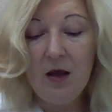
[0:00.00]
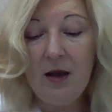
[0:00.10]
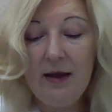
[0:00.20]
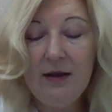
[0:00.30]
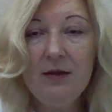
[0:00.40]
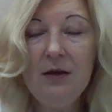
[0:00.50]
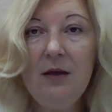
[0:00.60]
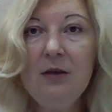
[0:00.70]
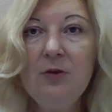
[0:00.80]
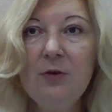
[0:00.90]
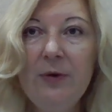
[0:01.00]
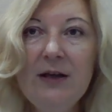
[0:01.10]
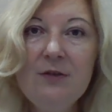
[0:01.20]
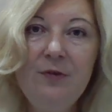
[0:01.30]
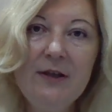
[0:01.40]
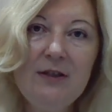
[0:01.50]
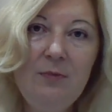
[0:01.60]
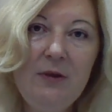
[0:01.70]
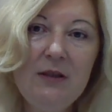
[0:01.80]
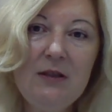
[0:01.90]
And it requires
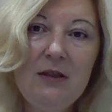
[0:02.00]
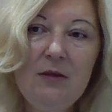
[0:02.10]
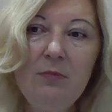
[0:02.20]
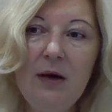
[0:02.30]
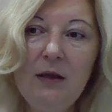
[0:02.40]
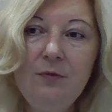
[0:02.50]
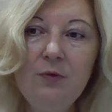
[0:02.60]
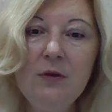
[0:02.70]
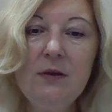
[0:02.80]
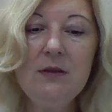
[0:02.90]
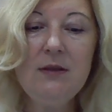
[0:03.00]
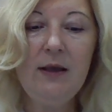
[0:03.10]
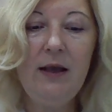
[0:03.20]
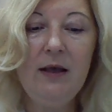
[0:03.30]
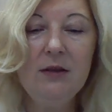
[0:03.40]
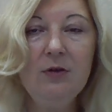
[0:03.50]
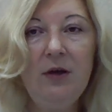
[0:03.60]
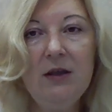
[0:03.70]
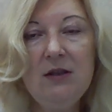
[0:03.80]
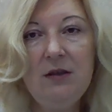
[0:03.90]
flexibility, mindfulness, and
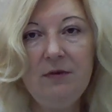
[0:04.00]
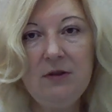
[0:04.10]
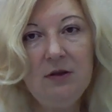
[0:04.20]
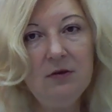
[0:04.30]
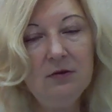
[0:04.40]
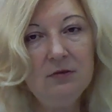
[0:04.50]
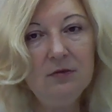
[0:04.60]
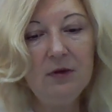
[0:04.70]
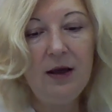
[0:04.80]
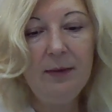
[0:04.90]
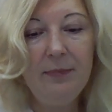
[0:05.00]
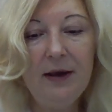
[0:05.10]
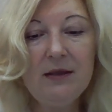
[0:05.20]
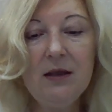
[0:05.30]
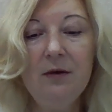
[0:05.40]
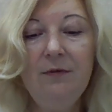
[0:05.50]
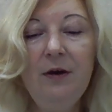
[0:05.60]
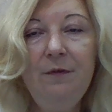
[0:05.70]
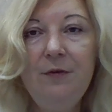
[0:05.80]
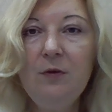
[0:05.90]
creativity. But
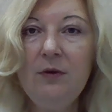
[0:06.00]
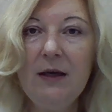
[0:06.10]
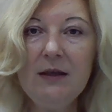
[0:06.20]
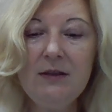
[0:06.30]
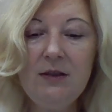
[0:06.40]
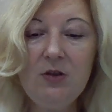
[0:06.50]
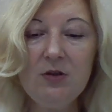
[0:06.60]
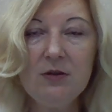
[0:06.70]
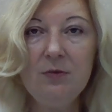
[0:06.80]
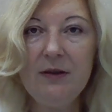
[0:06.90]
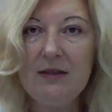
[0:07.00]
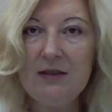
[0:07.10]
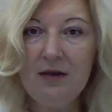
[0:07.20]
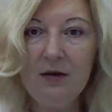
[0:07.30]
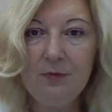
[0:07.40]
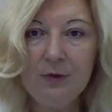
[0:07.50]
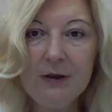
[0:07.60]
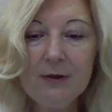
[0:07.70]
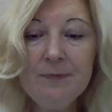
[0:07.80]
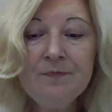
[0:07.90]
very few young teachers, when they start
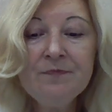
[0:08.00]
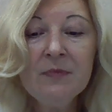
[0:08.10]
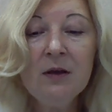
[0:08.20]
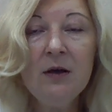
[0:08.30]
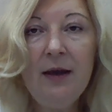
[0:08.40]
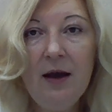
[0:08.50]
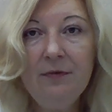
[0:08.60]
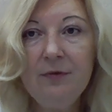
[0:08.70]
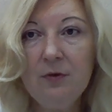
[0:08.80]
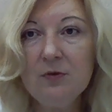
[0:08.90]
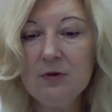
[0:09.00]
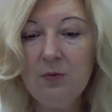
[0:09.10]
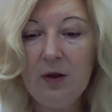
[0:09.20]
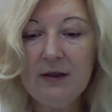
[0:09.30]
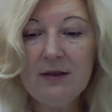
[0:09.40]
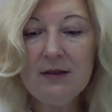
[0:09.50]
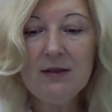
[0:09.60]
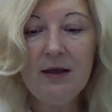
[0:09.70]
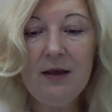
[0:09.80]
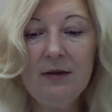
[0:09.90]
work, have those qualities,
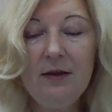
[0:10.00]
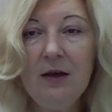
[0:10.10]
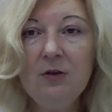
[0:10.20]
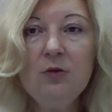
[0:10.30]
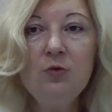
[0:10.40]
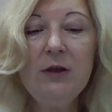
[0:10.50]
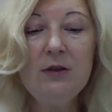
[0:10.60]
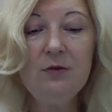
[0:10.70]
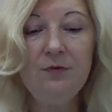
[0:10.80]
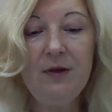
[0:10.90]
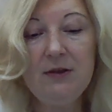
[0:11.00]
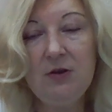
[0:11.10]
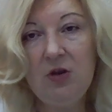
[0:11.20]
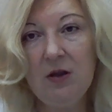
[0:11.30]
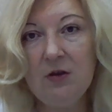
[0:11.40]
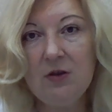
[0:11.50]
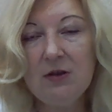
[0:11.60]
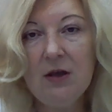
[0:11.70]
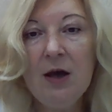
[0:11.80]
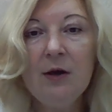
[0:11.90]
and they are not ready to face the
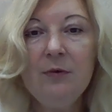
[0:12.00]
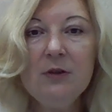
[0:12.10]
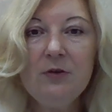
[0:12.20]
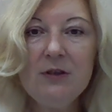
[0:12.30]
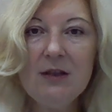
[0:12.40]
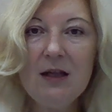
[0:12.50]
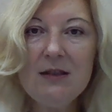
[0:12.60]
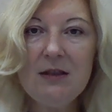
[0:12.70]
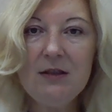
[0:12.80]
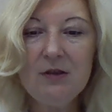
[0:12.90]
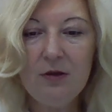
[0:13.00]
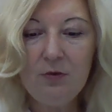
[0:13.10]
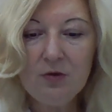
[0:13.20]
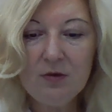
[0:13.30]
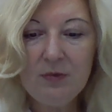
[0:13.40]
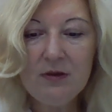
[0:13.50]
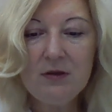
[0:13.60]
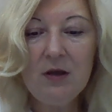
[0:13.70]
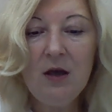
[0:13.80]
challenges, which results in disillusionment,